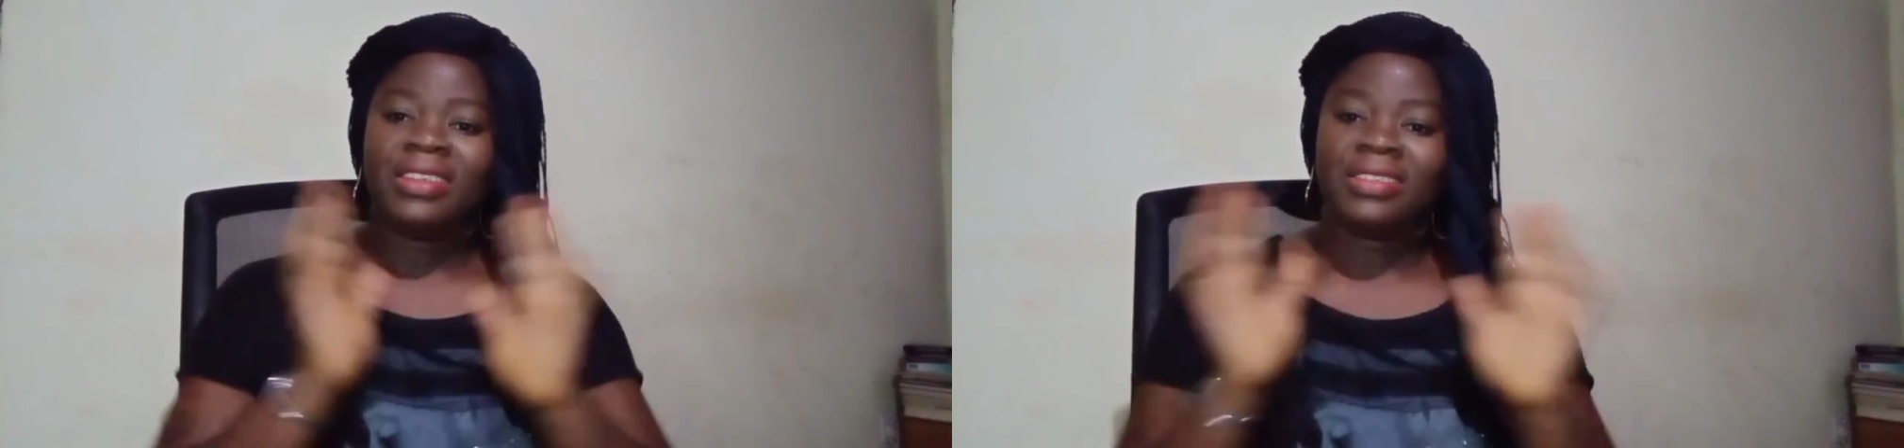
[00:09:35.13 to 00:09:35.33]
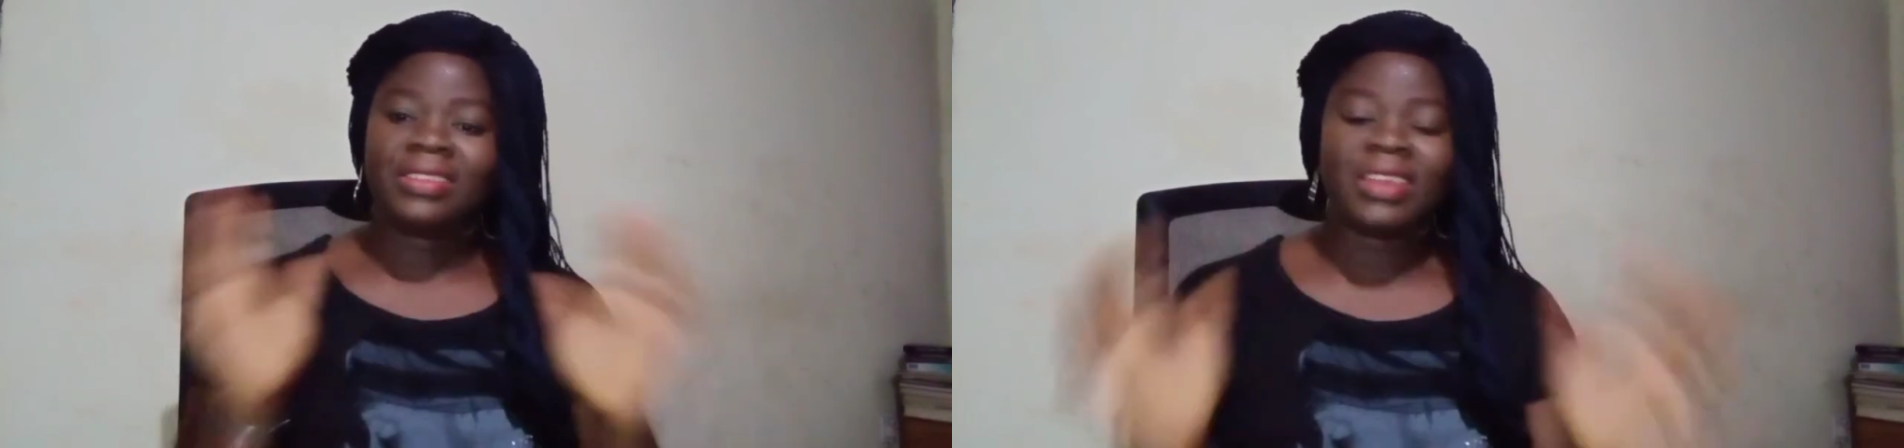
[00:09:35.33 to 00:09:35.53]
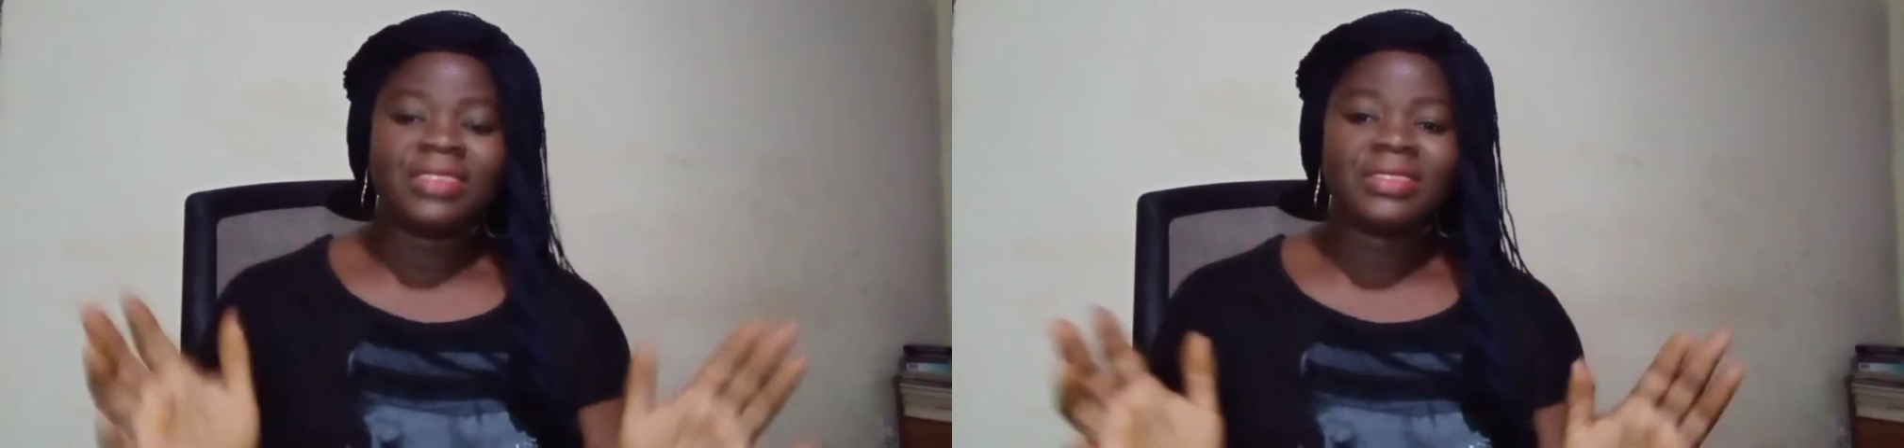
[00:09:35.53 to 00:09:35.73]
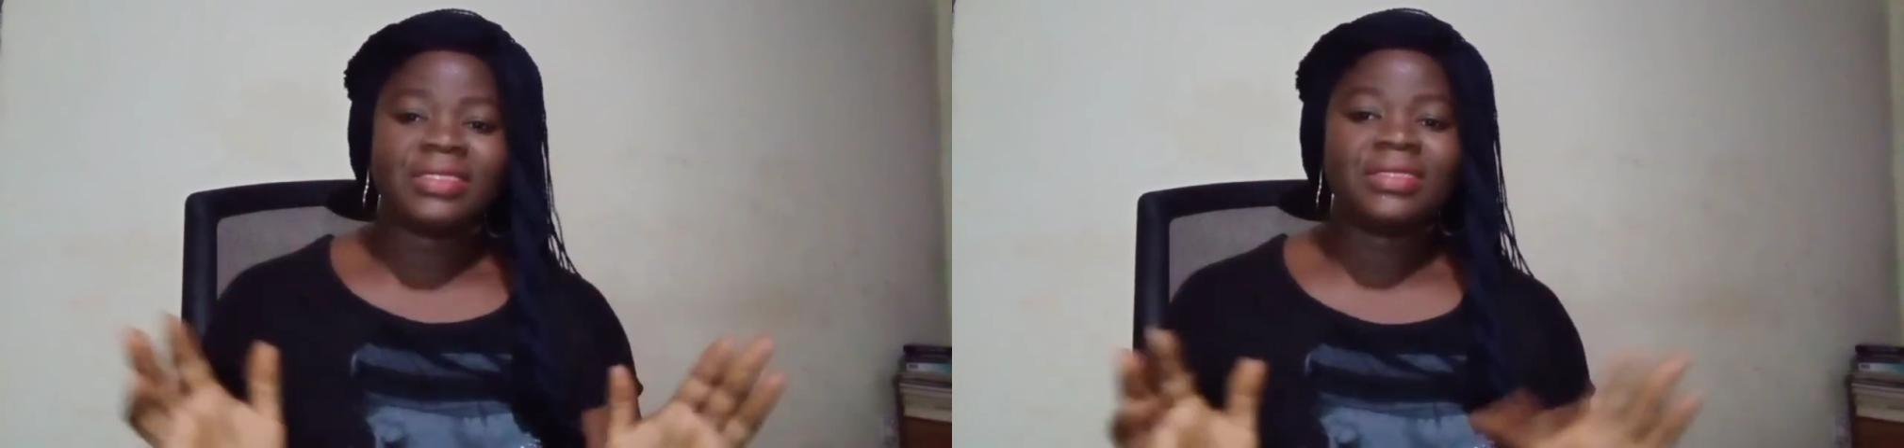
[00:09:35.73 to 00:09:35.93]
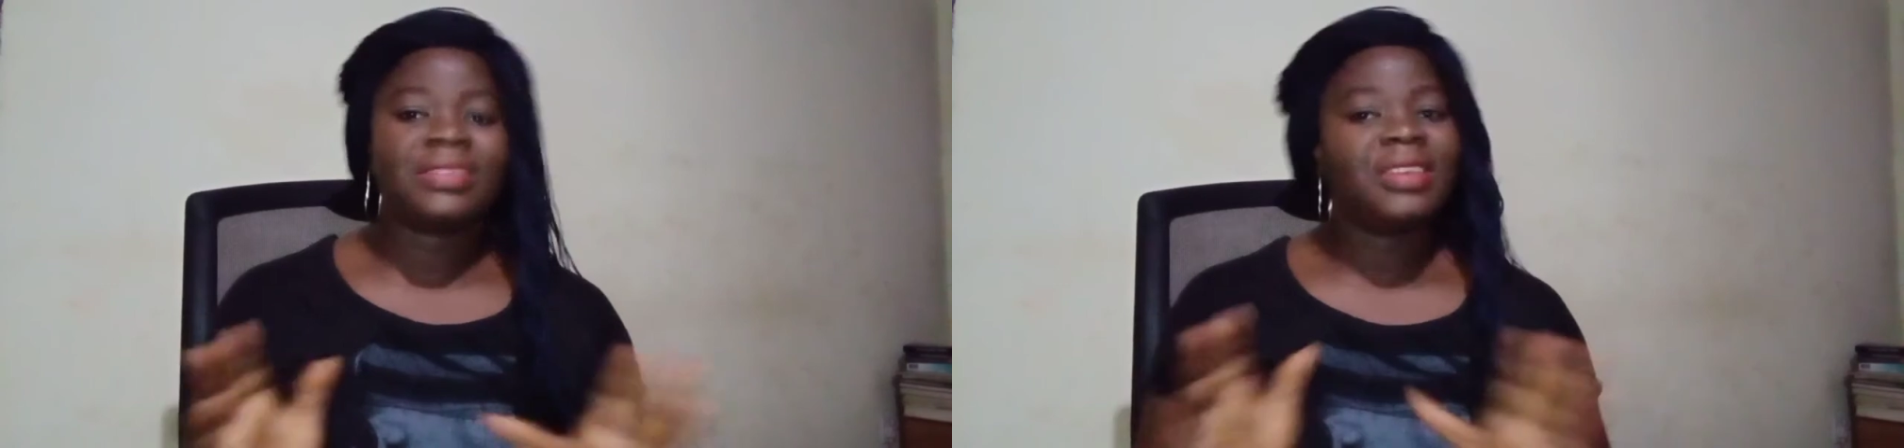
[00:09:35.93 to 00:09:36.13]

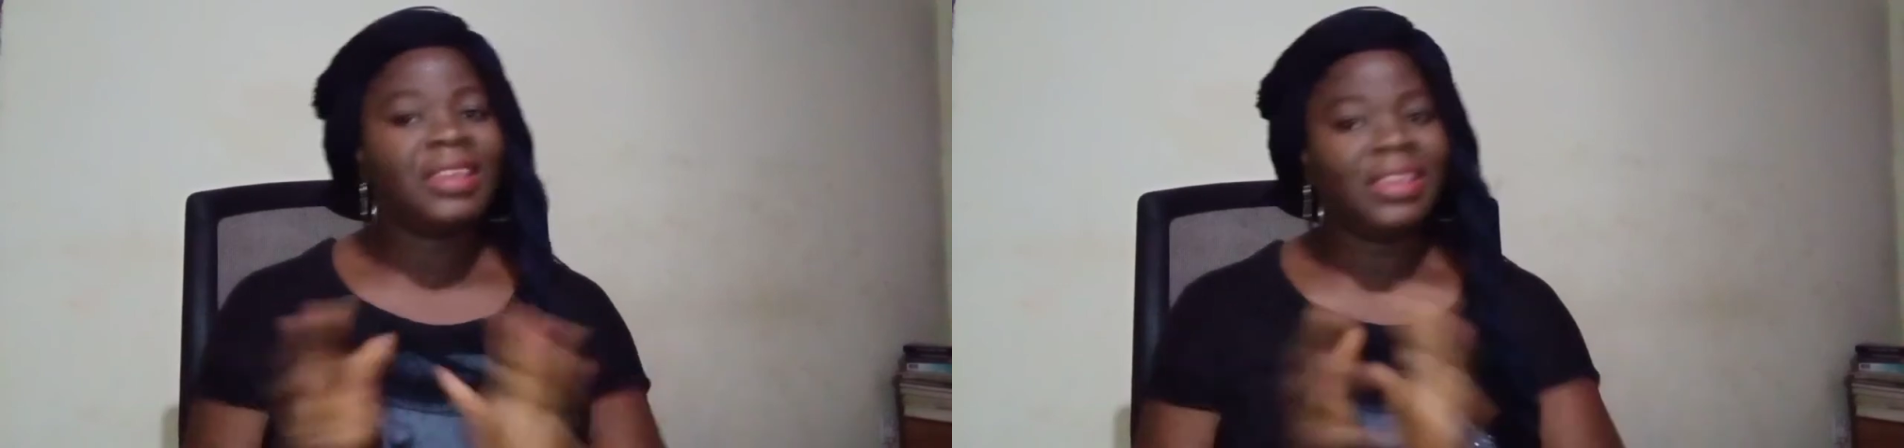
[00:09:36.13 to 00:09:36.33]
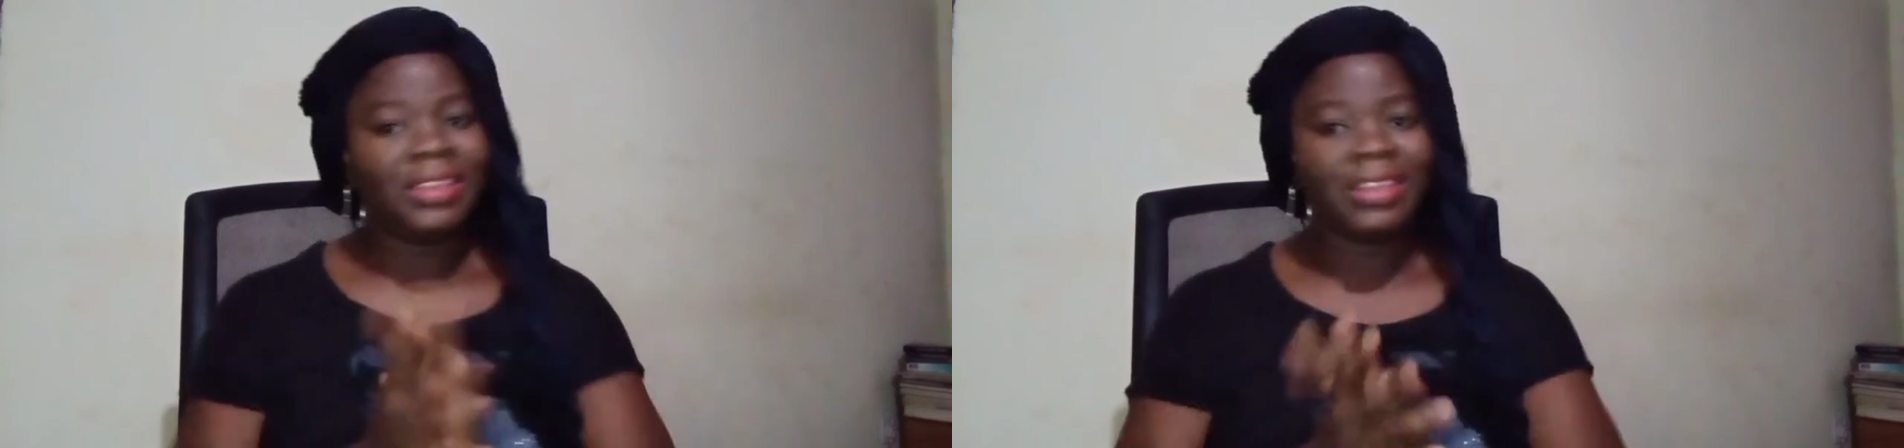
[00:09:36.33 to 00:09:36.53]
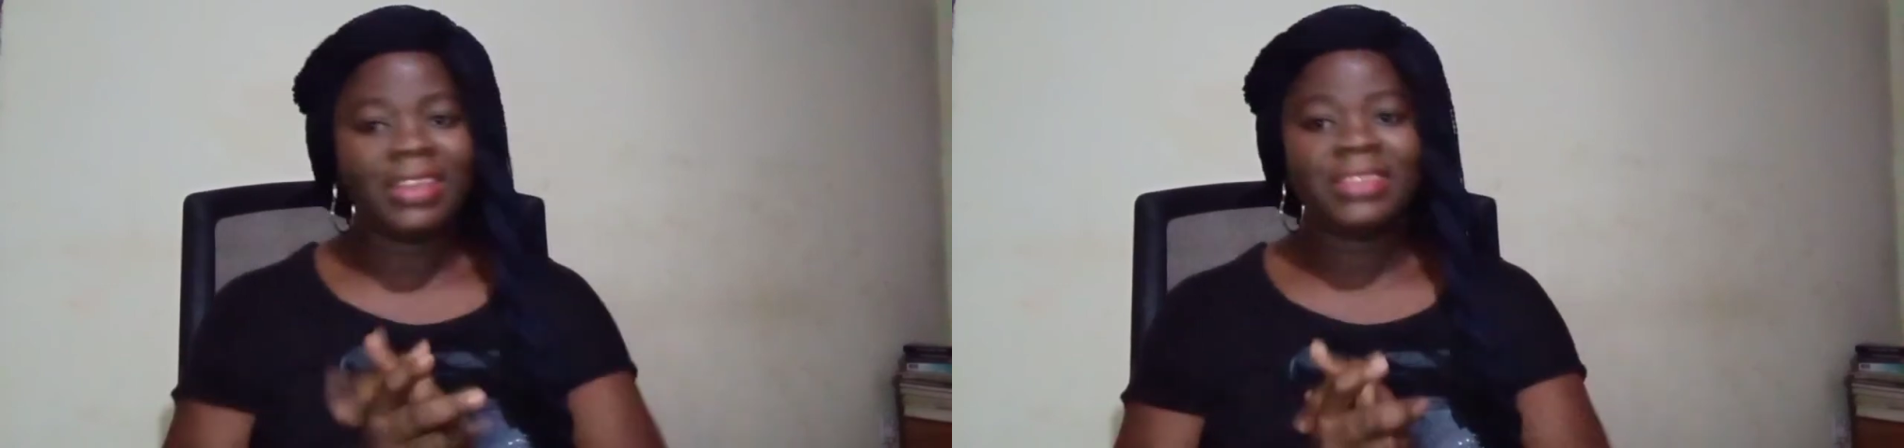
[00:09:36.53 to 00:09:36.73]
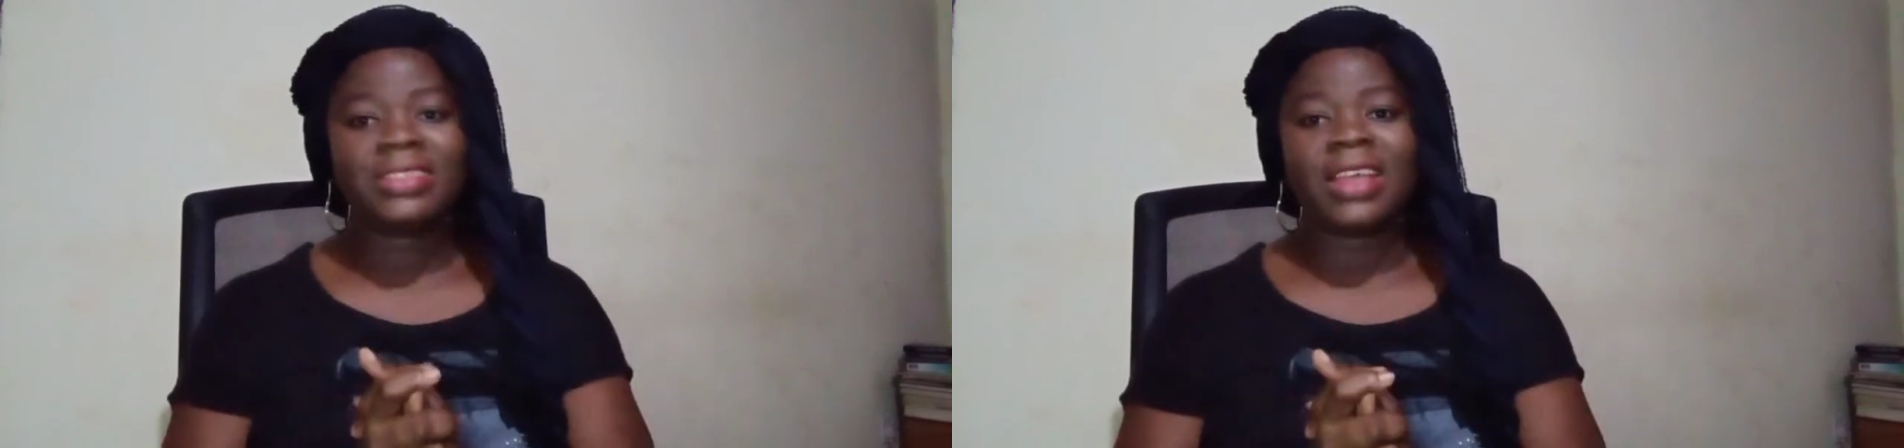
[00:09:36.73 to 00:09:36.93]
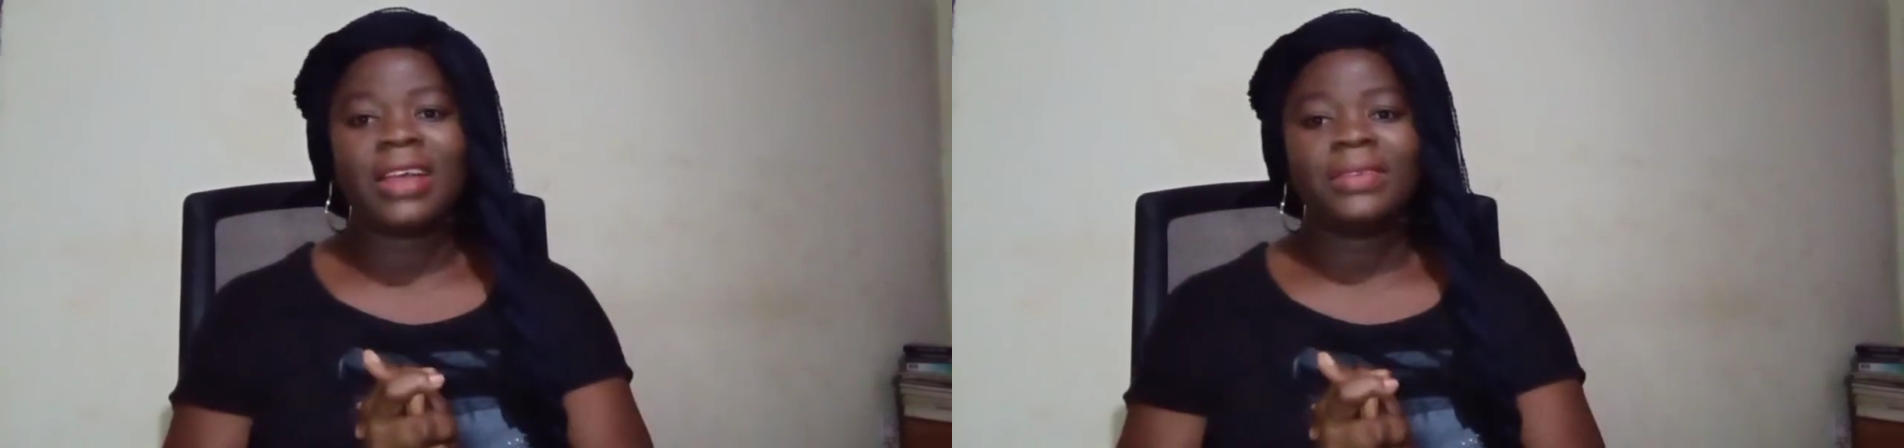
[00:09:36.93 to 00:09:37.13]
things in
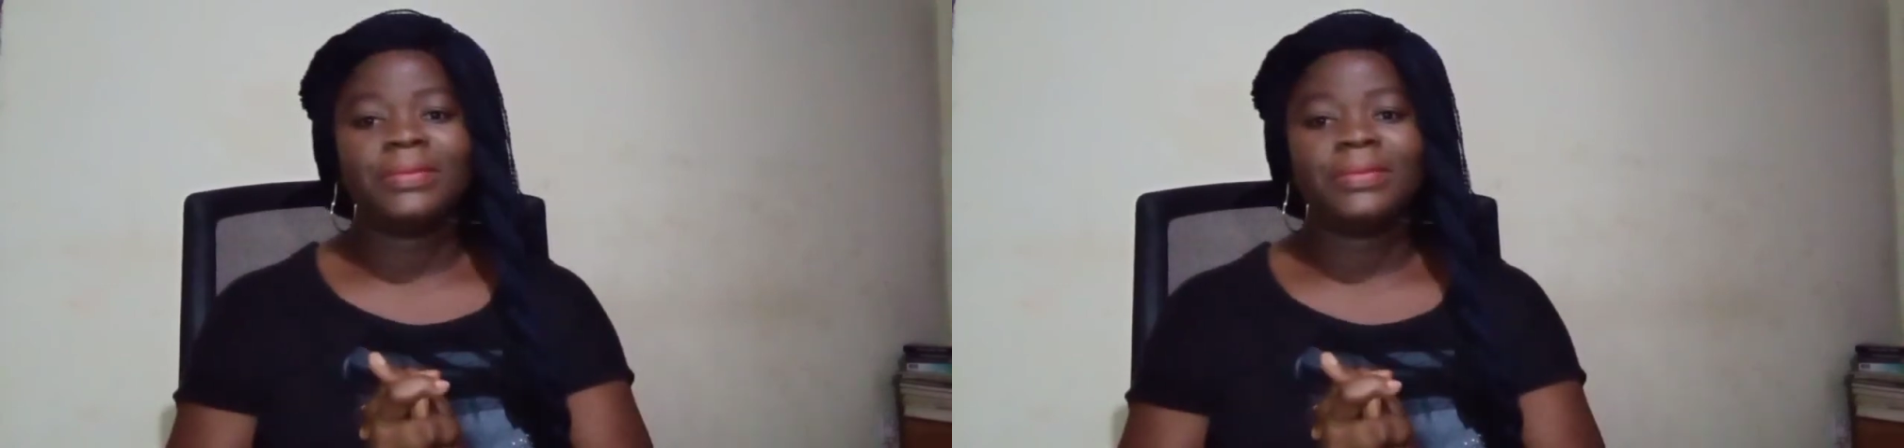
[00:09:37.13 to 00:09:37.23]
nature.